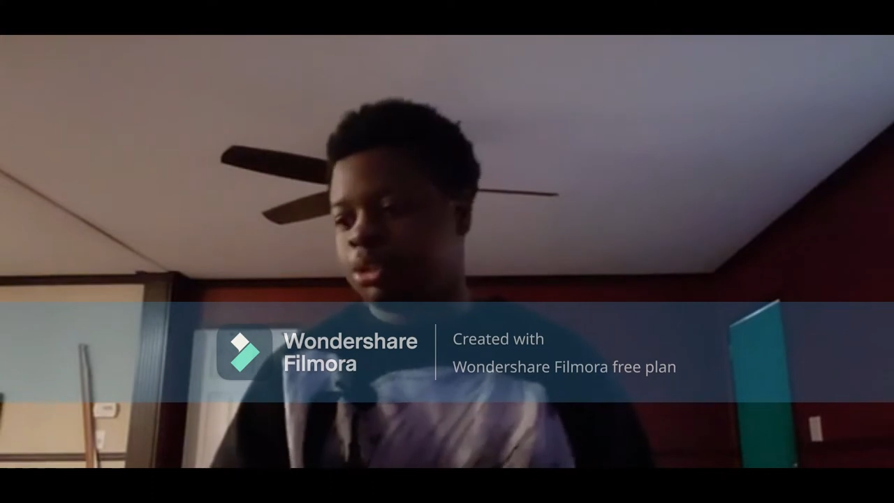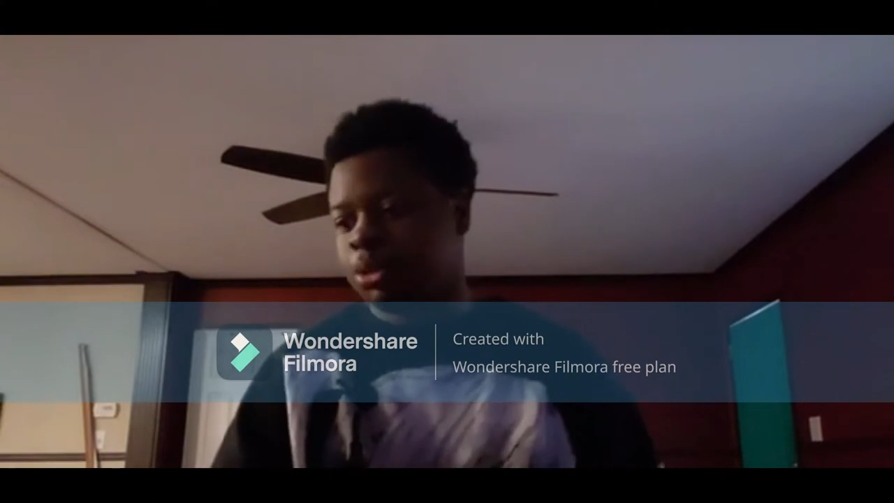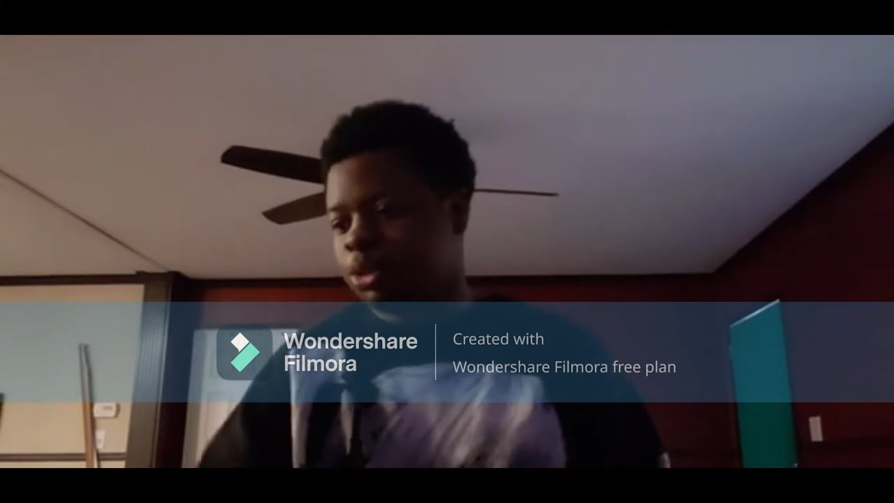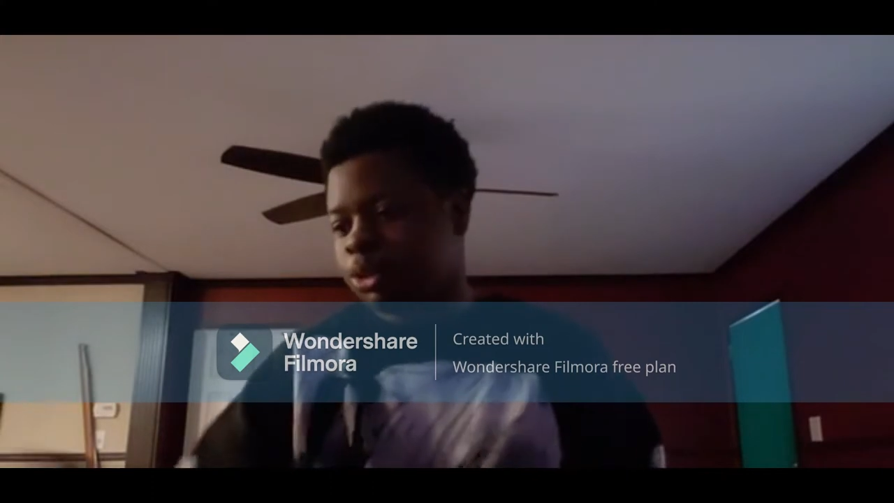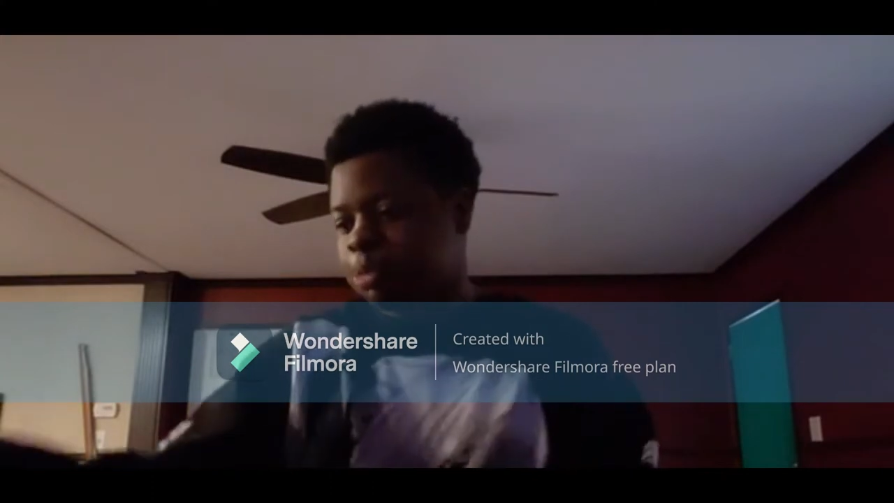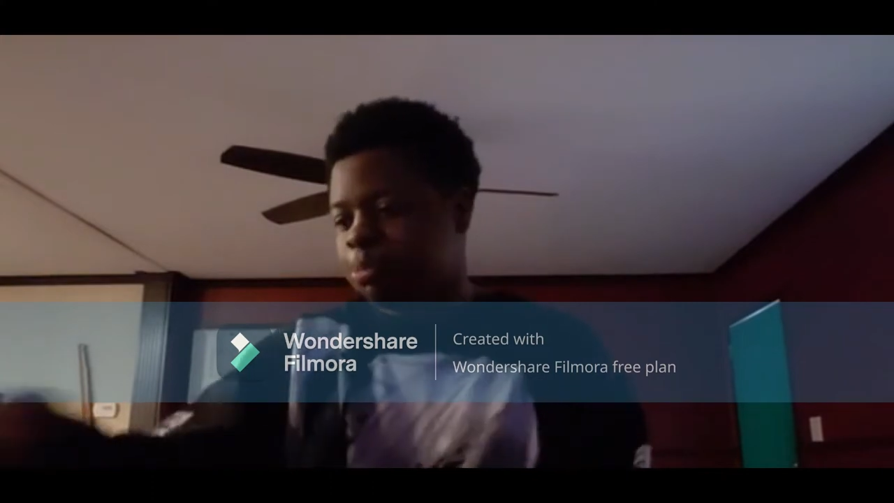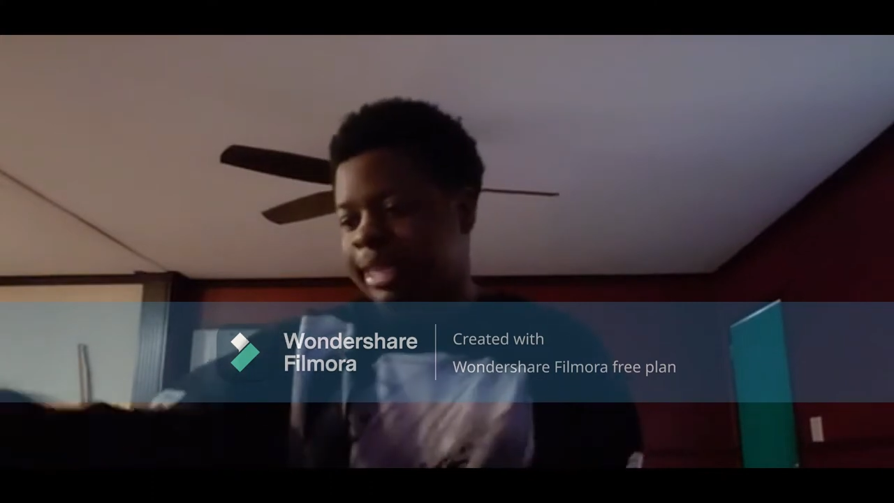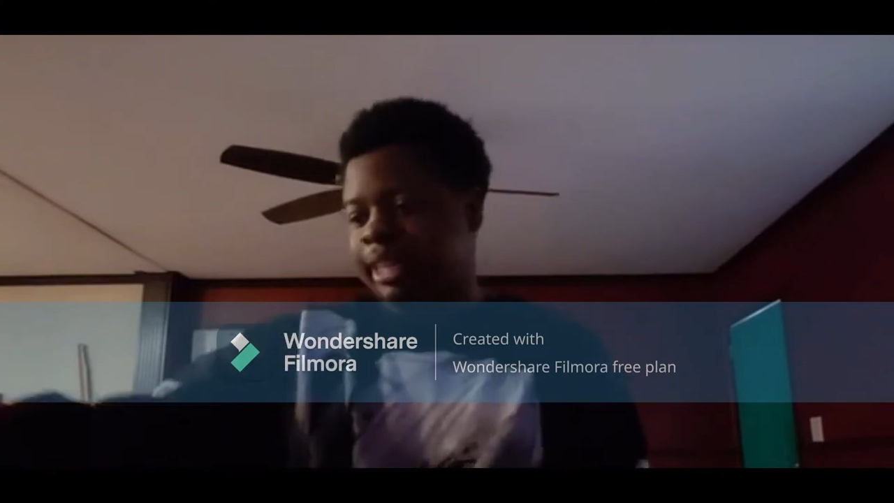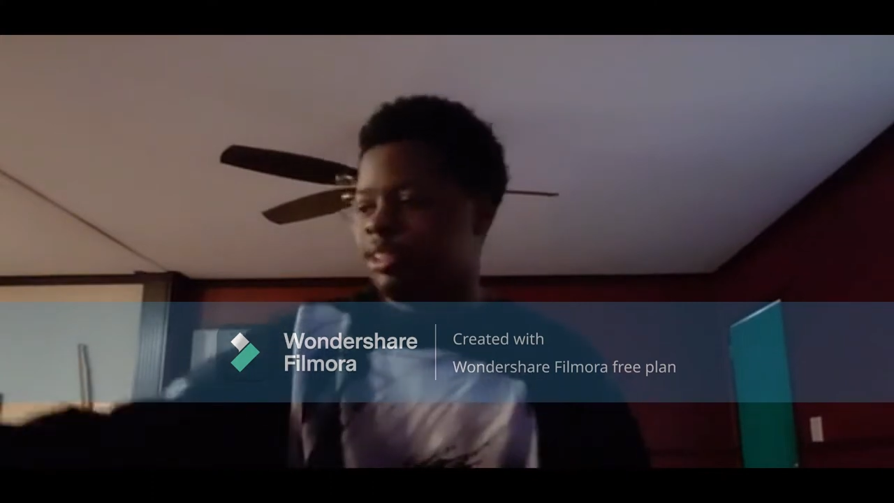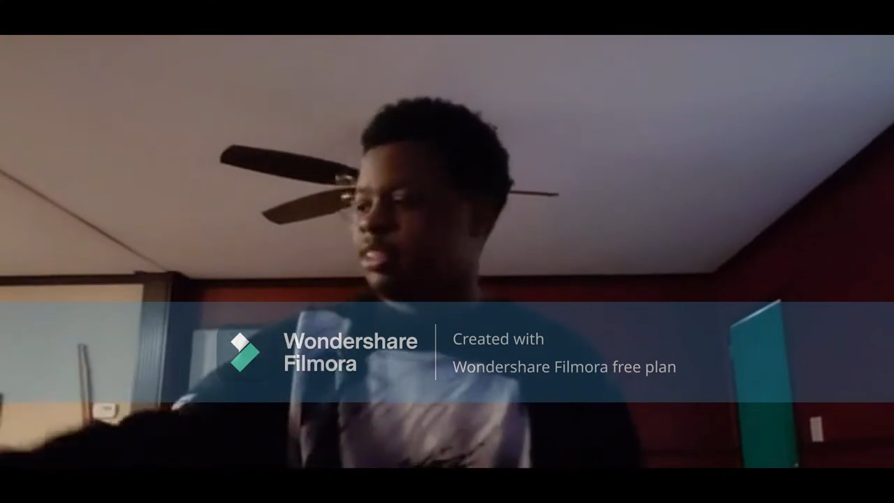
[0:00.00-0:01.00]
do a little
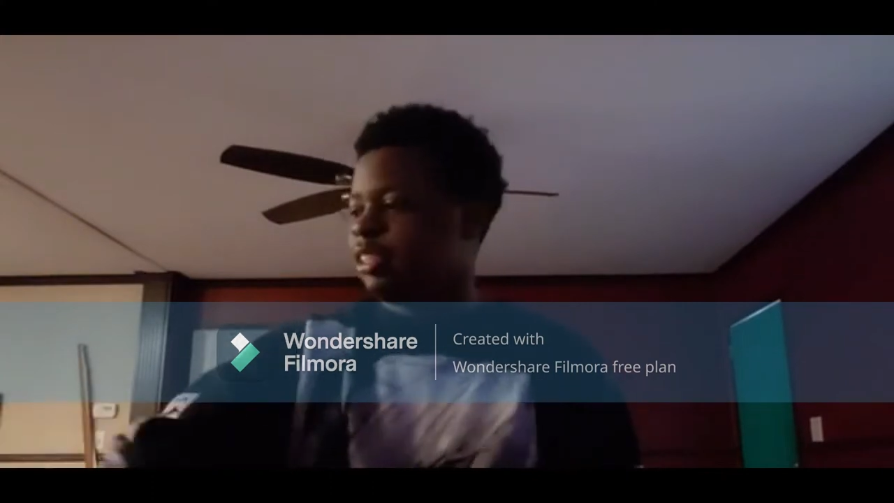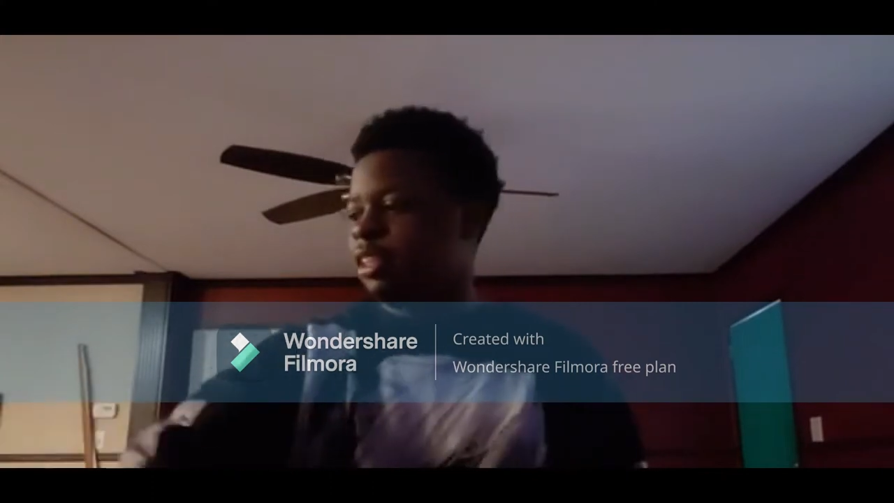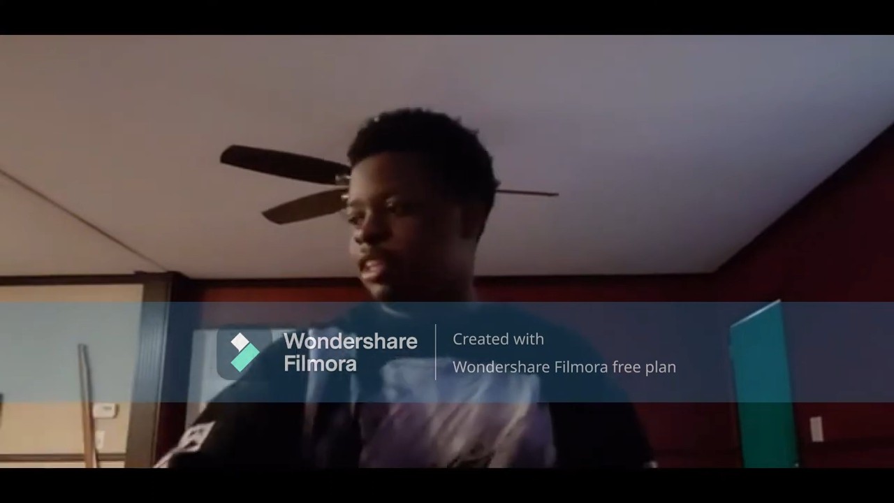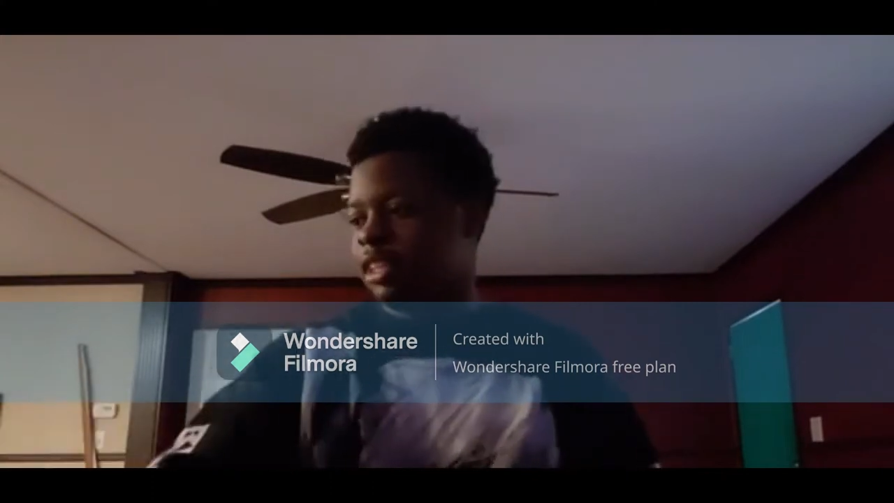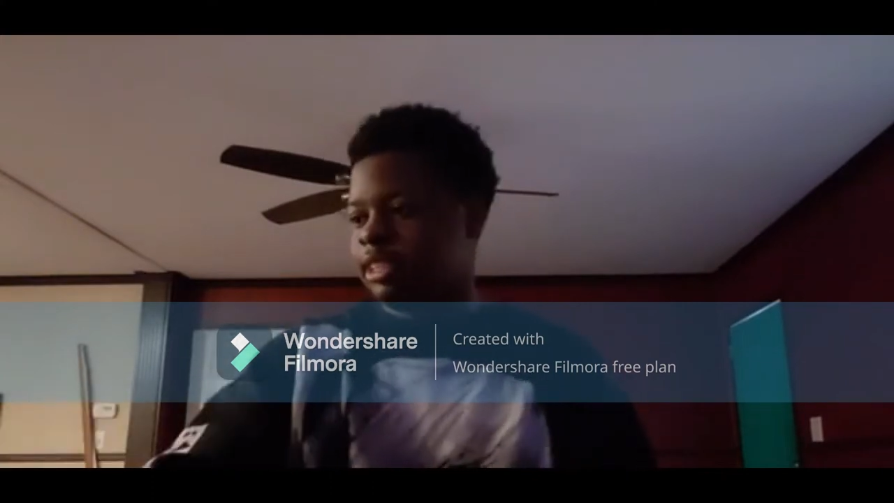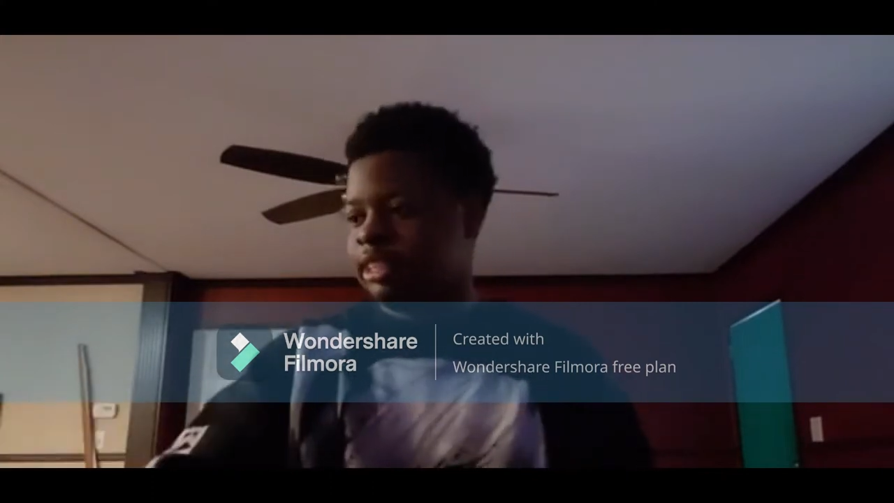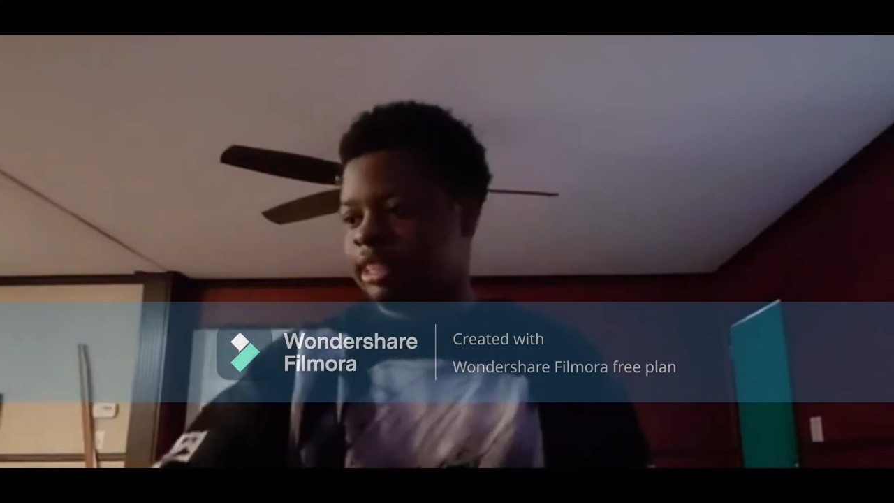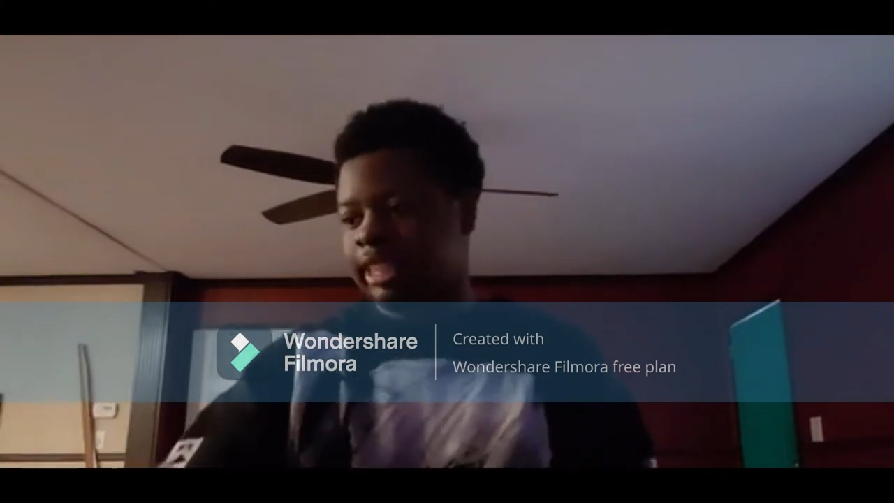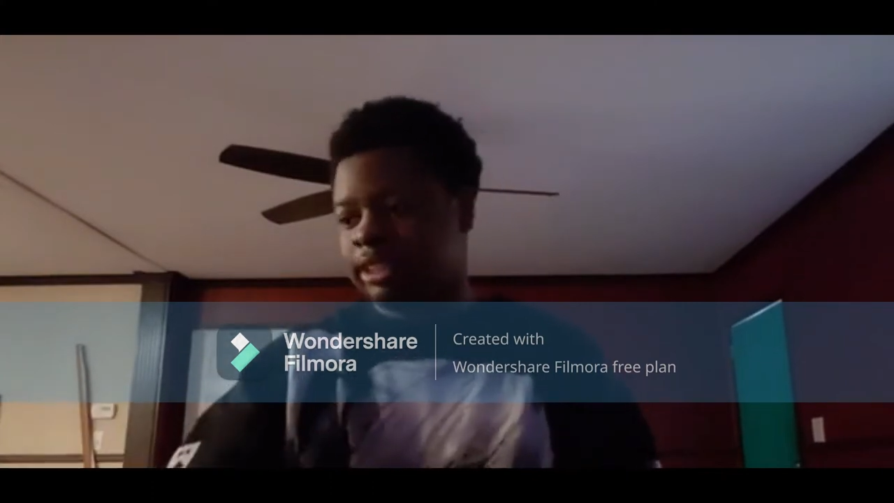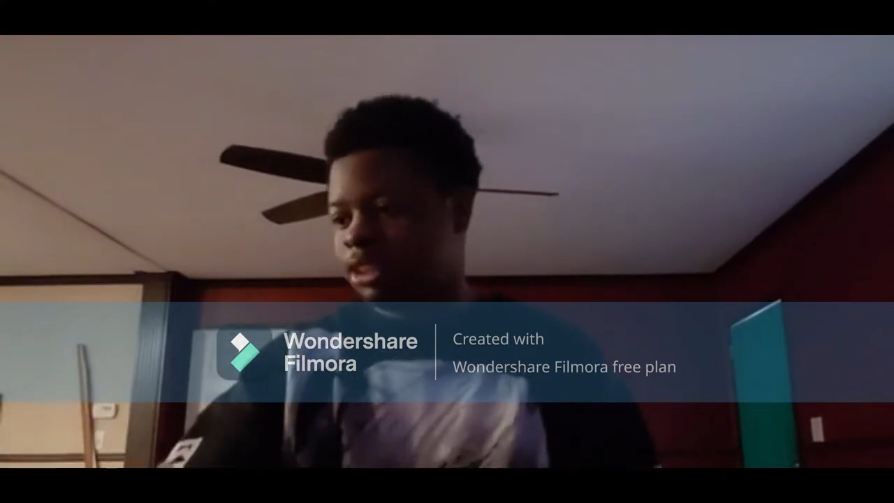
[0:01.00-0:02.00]
spray on
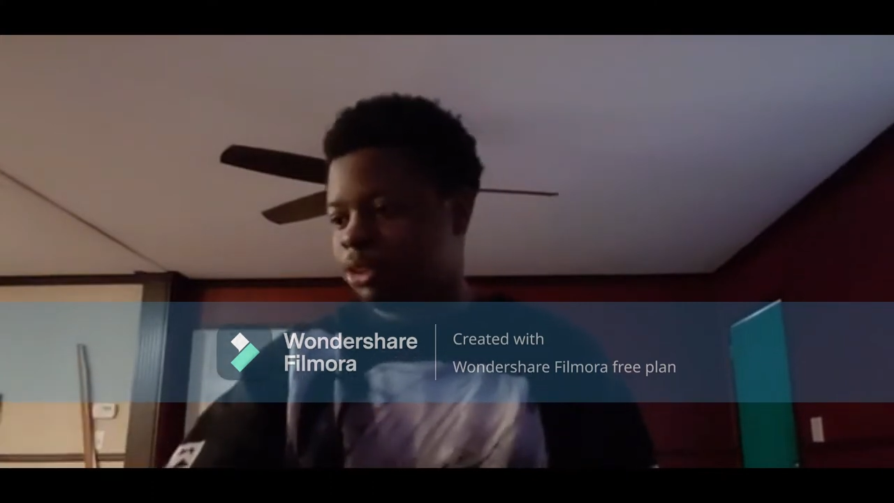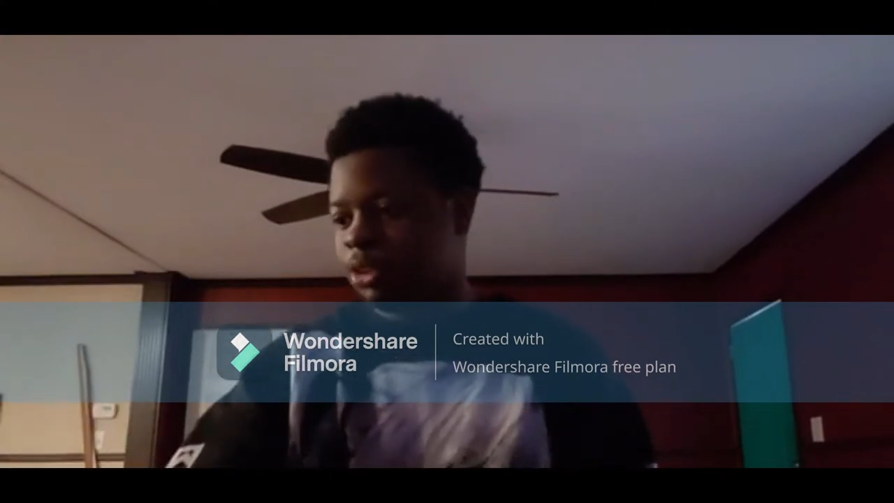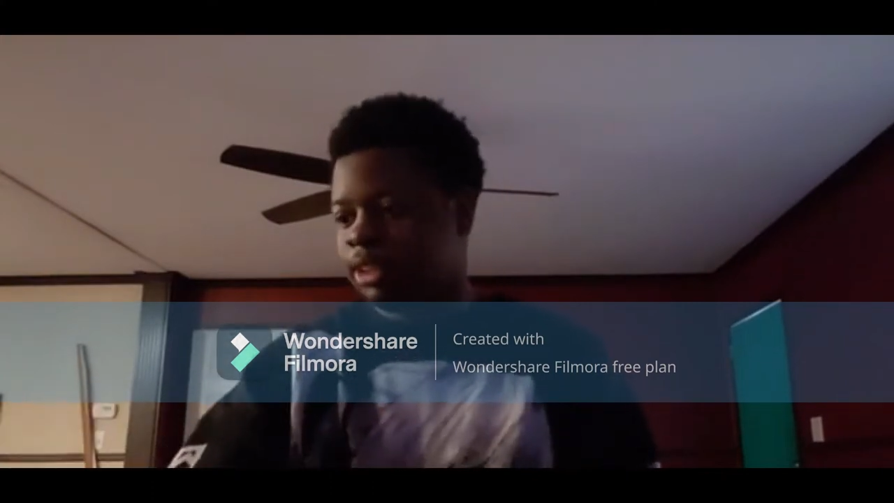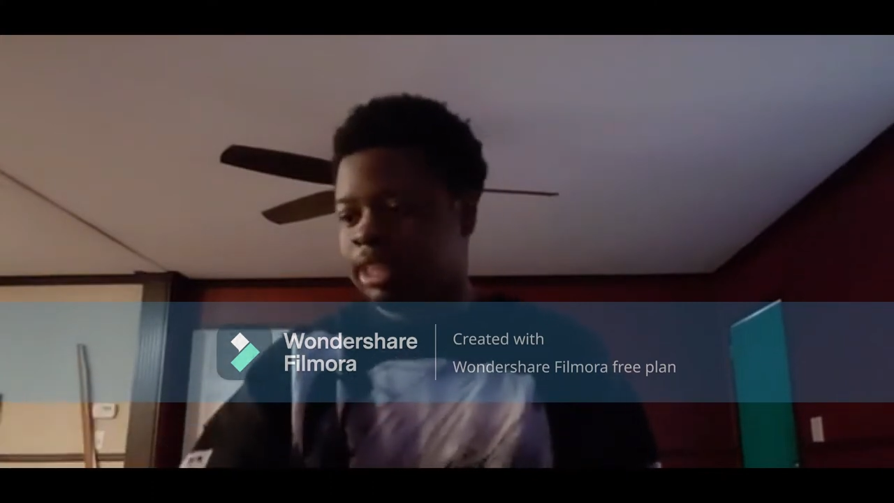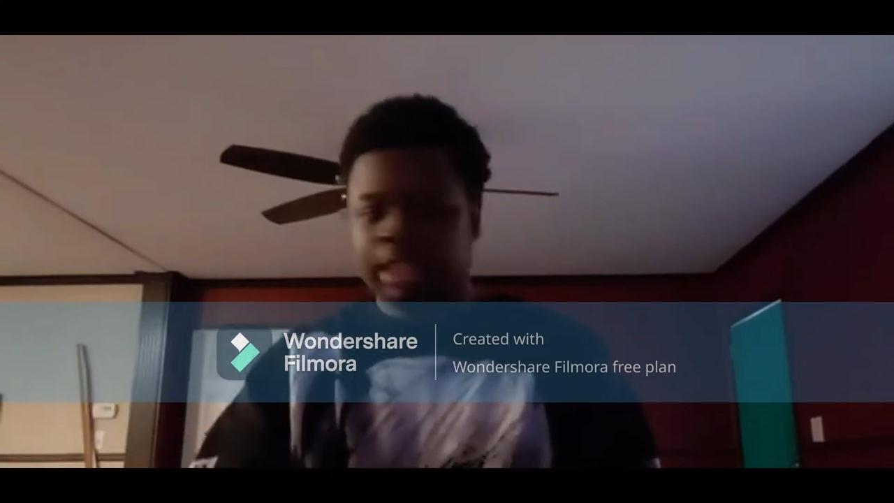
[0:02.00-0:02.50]
these little